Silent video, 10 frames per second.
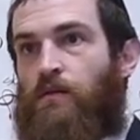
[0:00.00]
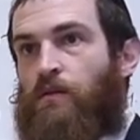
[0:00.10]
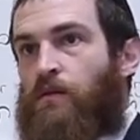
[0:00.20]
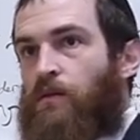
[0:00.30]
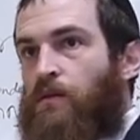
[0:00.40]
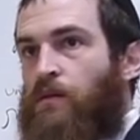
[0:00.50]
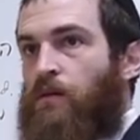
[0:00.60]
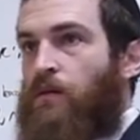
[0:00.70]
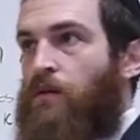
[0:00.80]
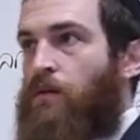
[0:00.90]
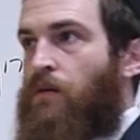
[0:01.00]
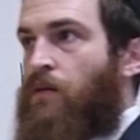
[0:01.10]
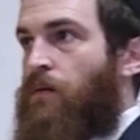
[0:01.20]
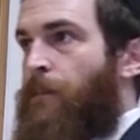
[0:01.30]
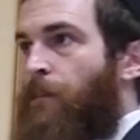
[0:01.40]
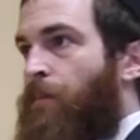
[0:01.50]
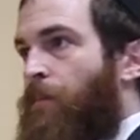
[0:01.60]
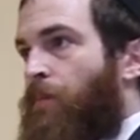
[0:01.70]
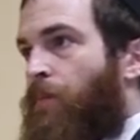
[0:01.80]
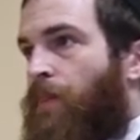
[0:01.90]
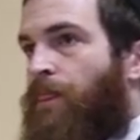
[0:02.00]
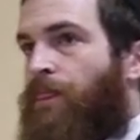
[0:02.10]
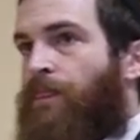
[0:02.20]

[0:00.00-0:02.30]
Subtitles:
(silence)